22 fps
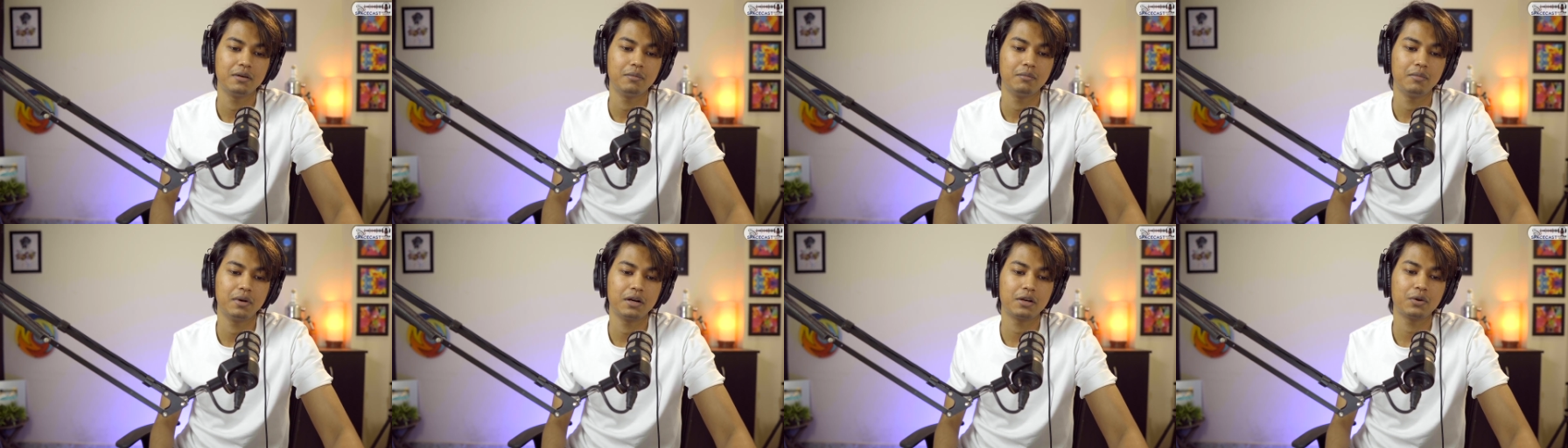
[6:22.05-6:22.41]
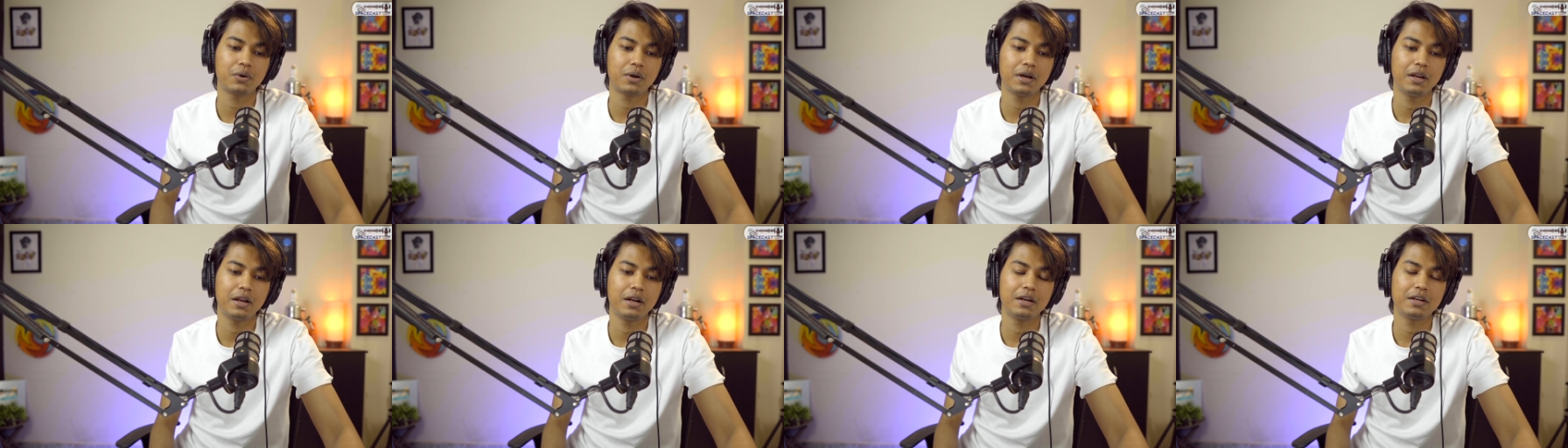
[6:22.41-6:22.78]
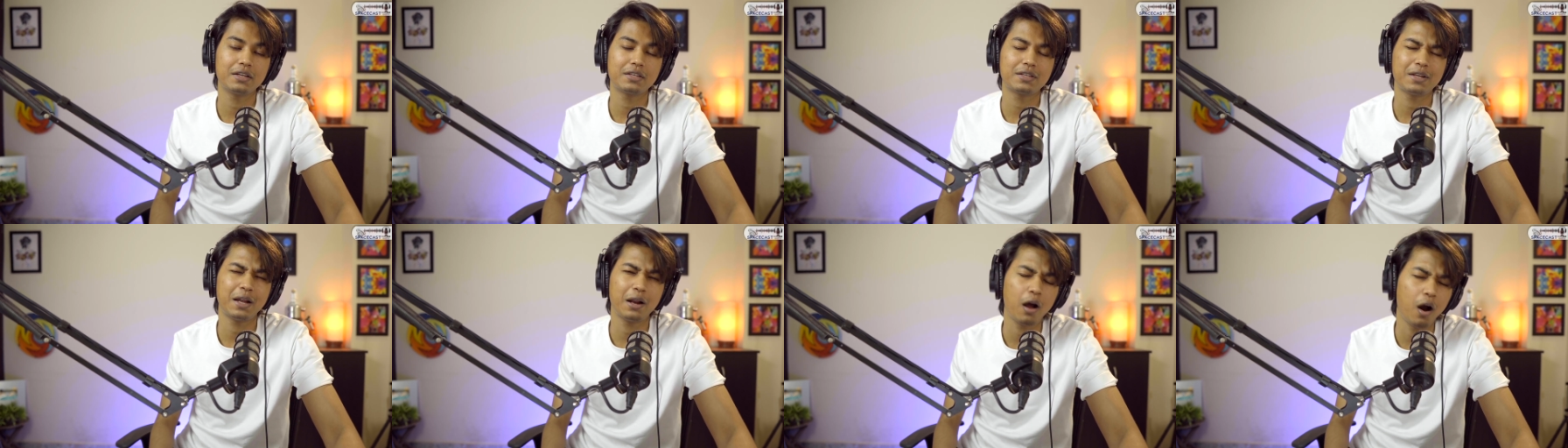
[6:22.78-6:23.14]
But you can
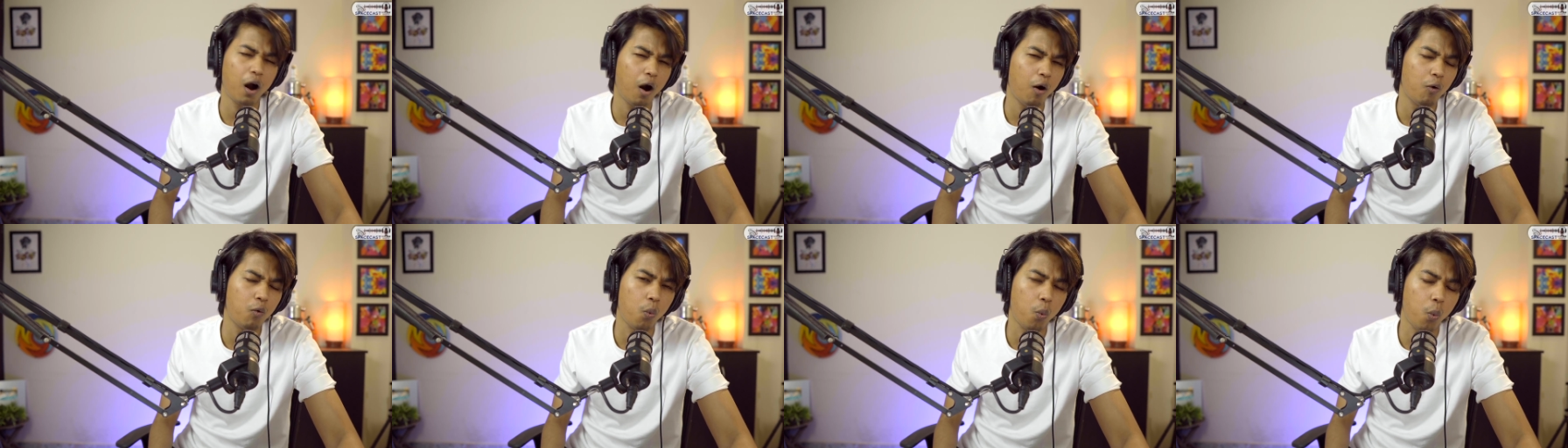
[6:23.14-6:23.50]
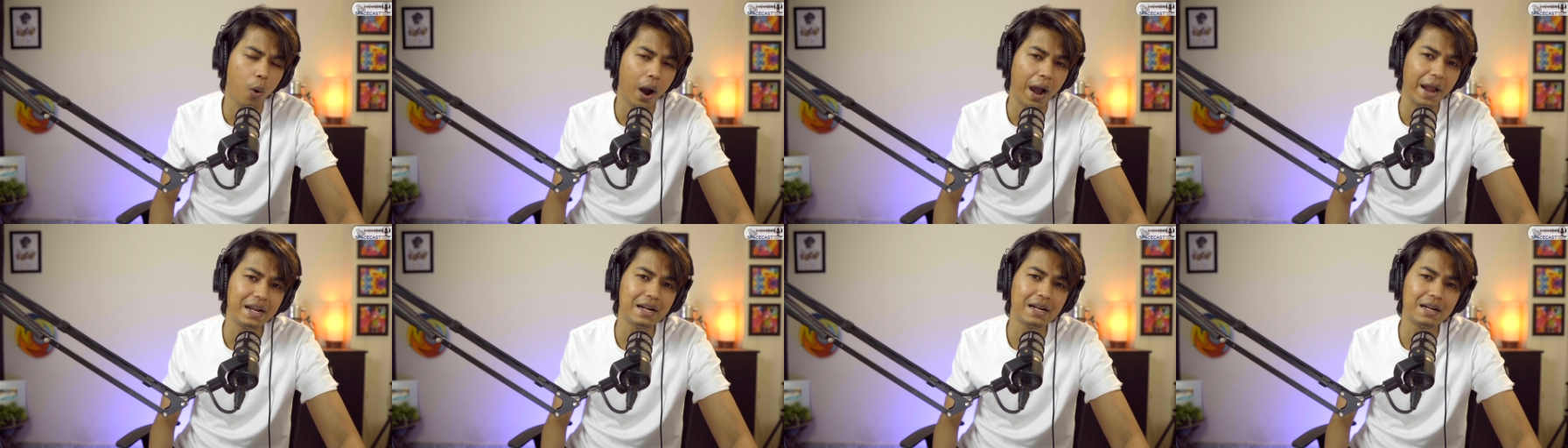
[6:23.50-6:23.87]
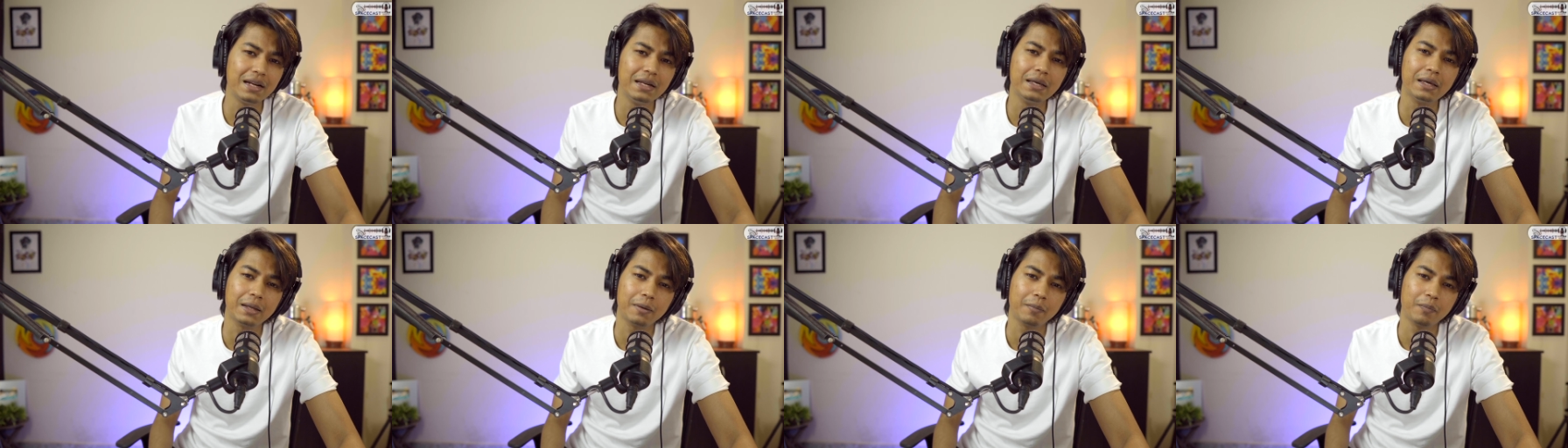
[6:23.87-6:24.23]
understand how
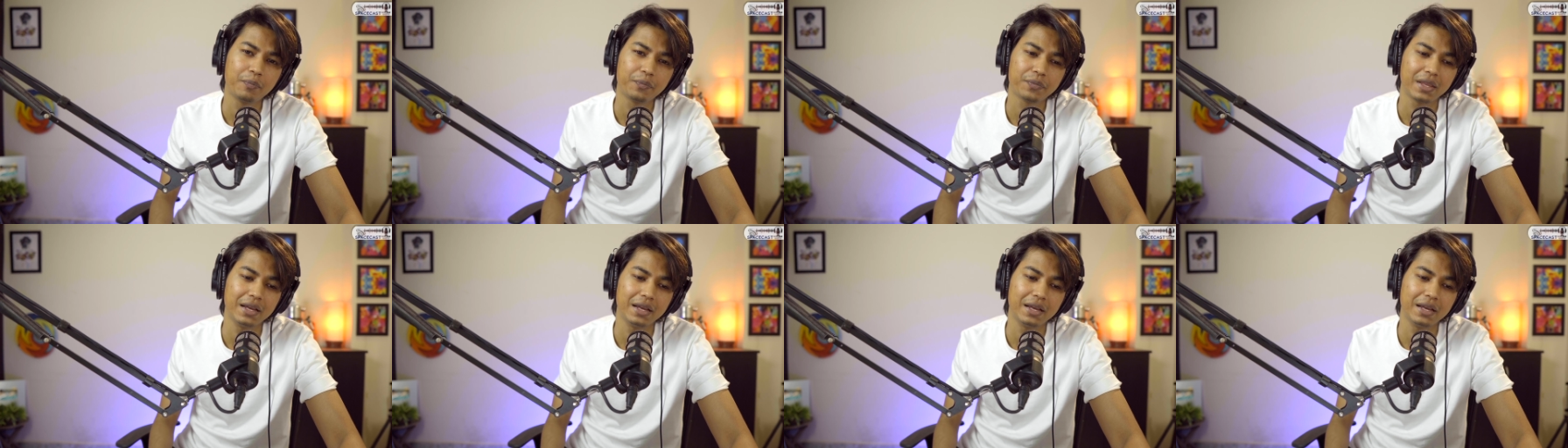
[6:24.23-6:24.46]
widely